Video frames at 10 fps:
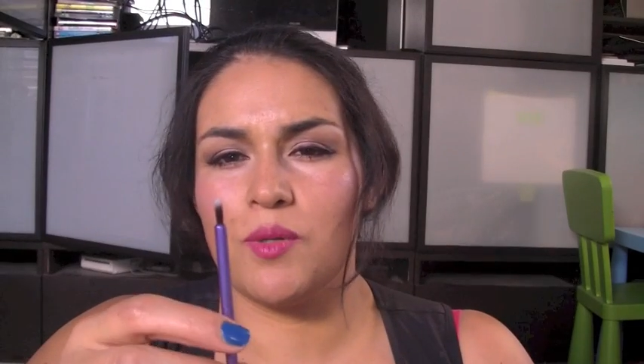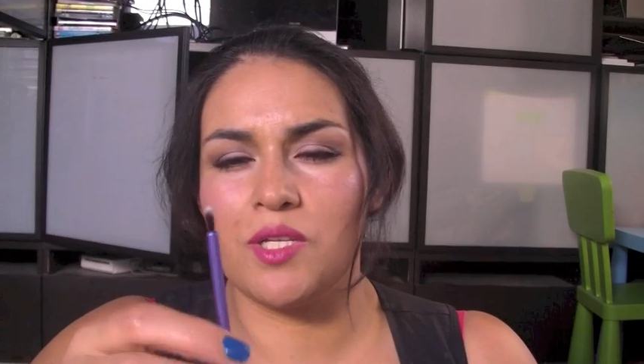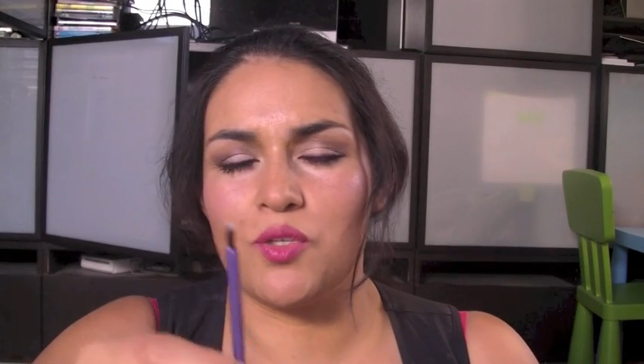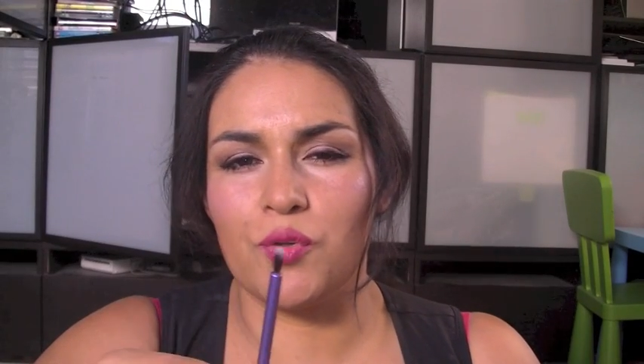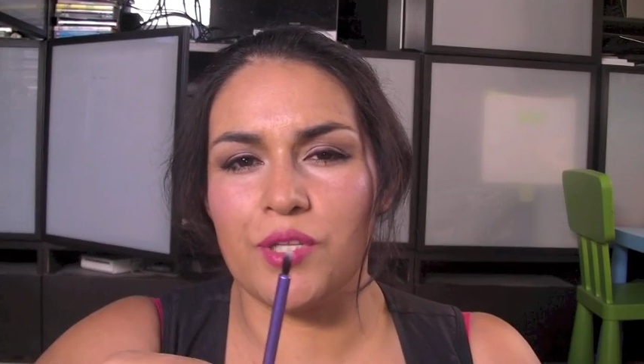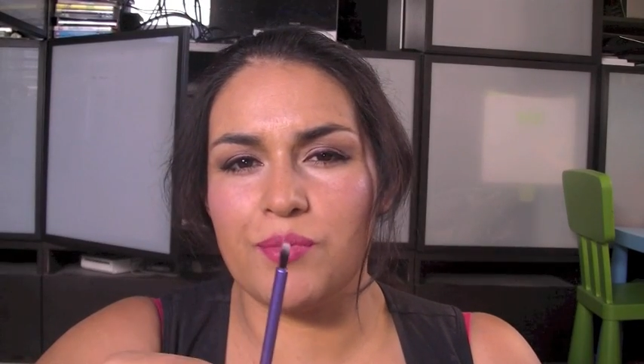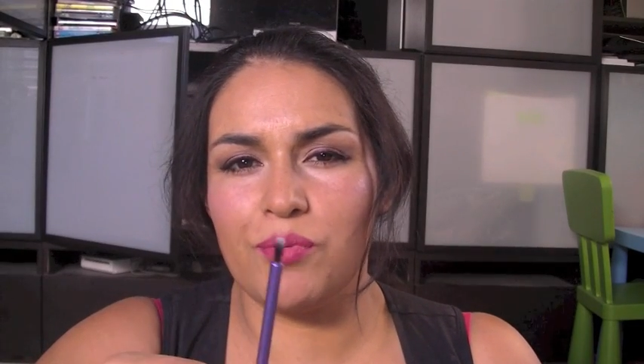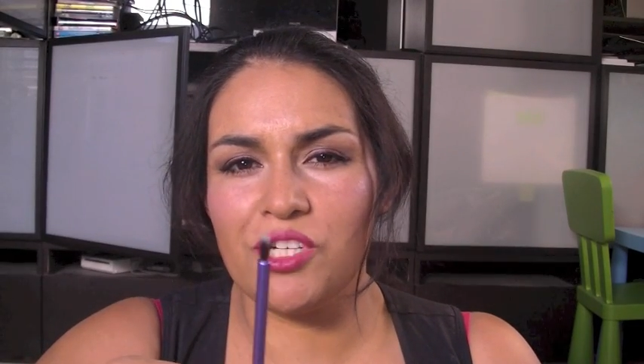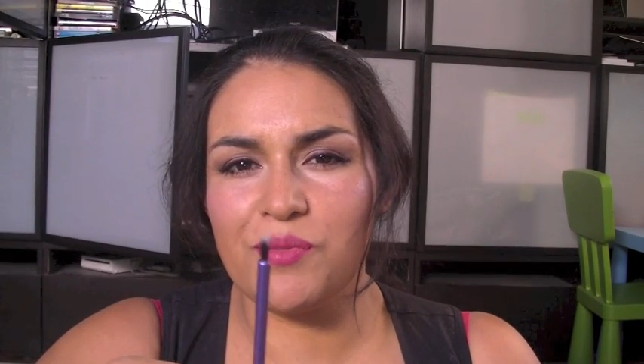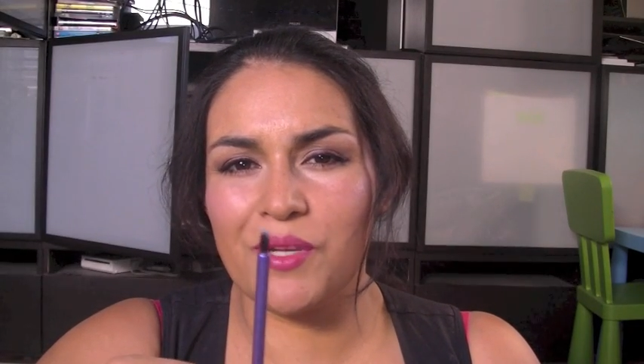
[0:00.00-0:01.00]
when I saw this
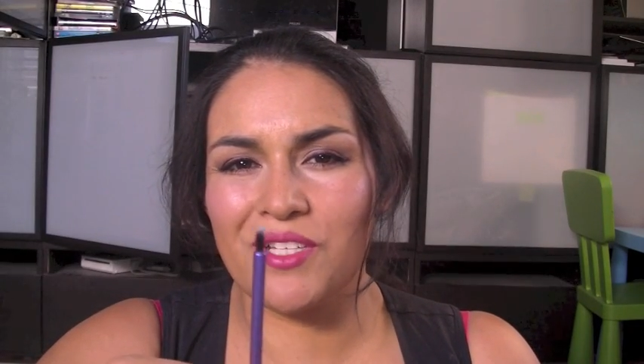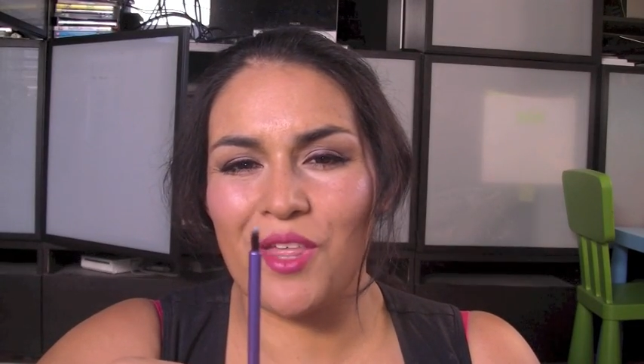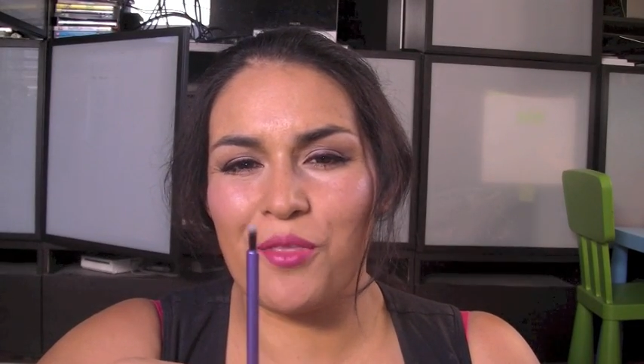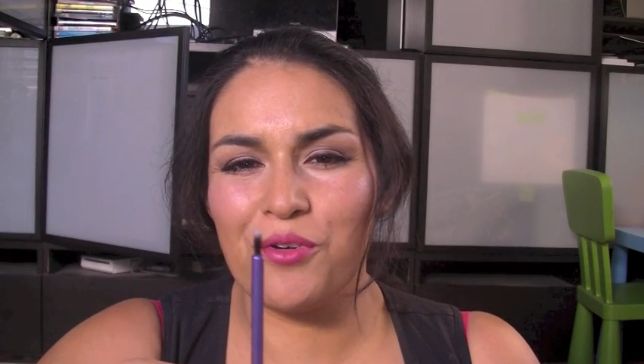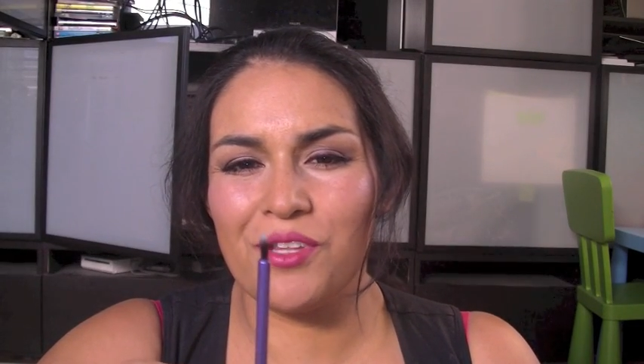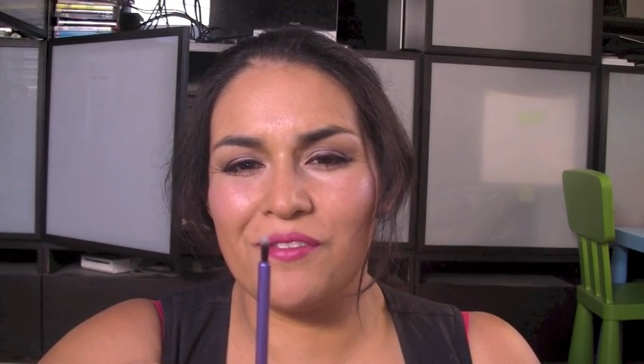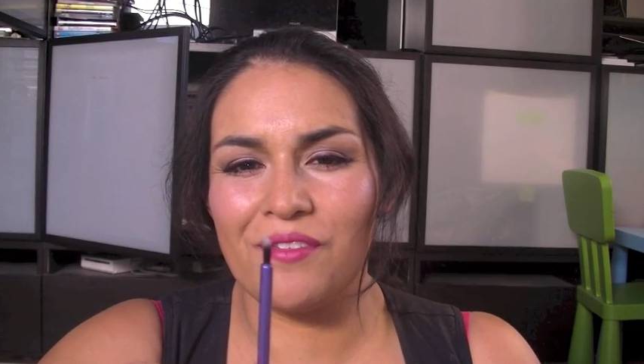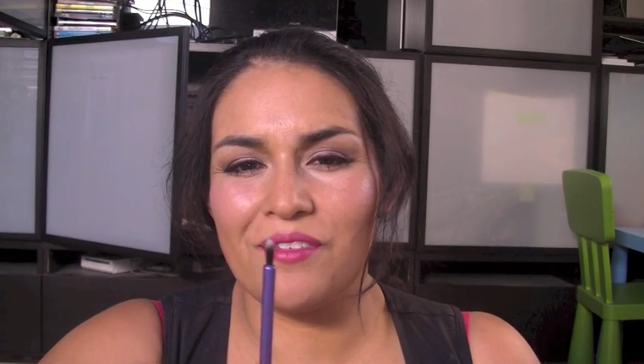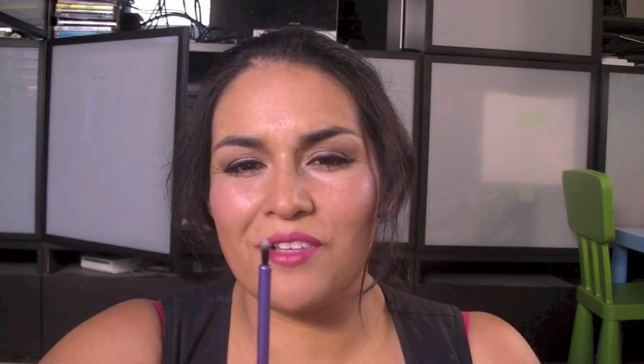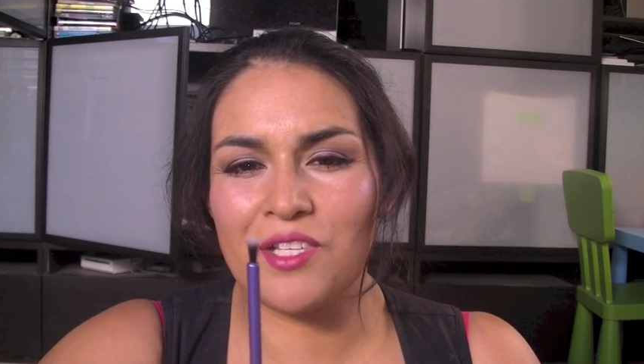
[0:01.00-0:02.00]
brush, because I thought
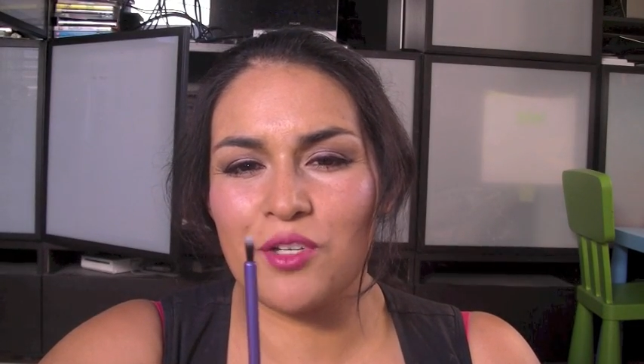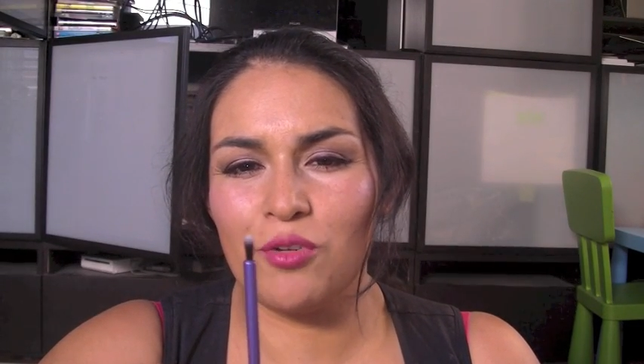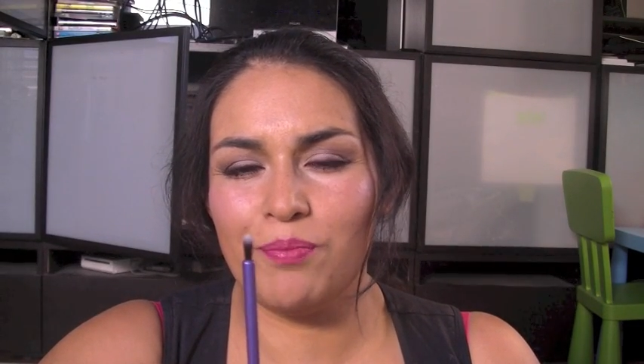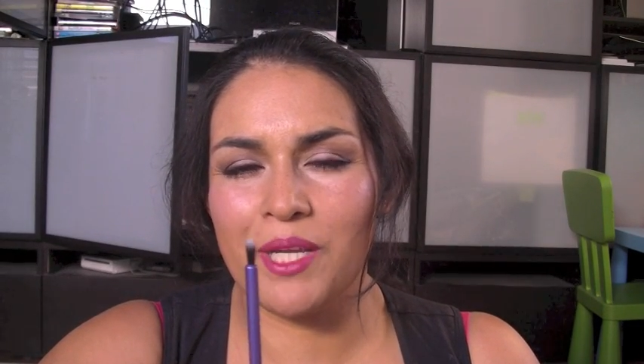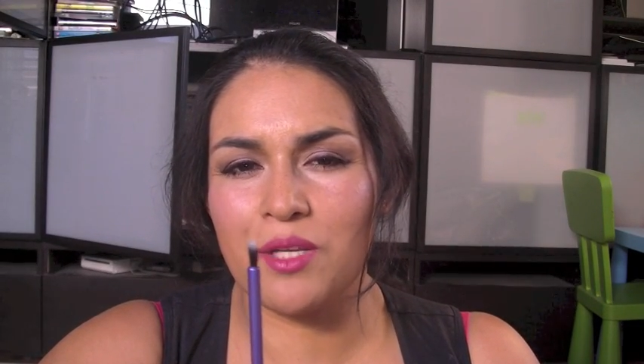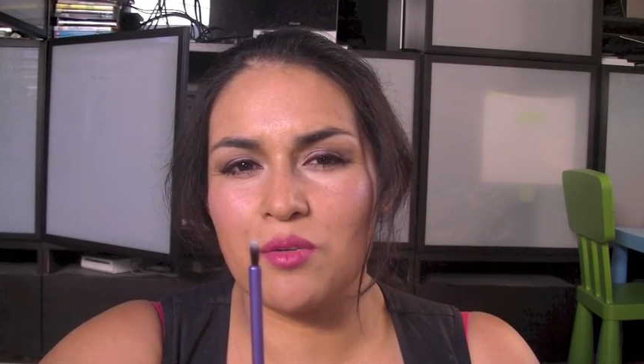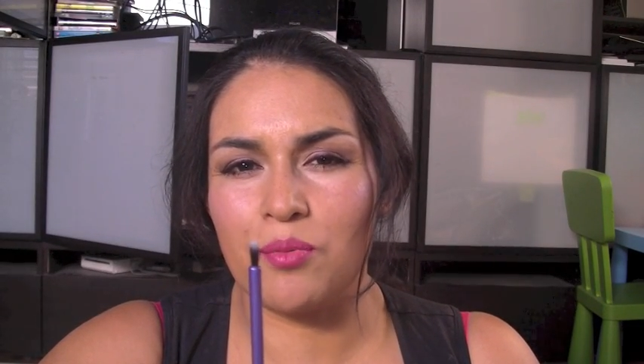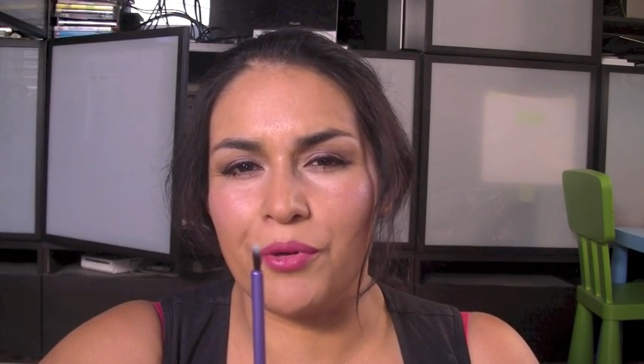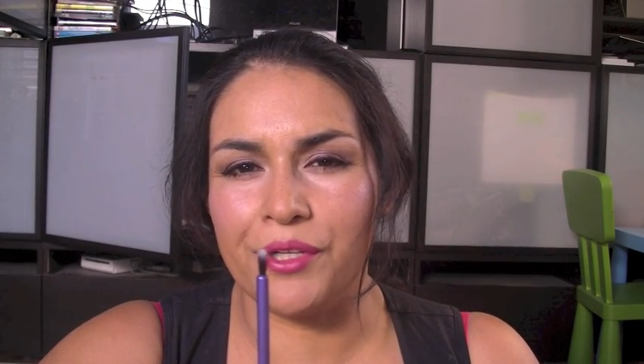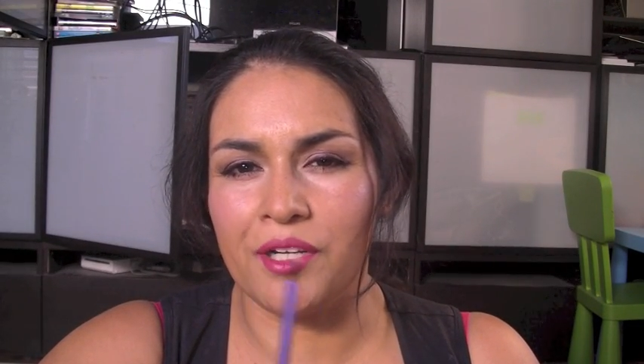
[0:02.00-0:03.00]
it's called Pixel
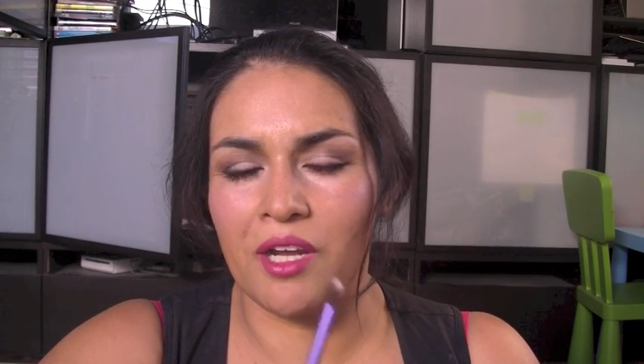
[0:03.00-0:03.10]
Point,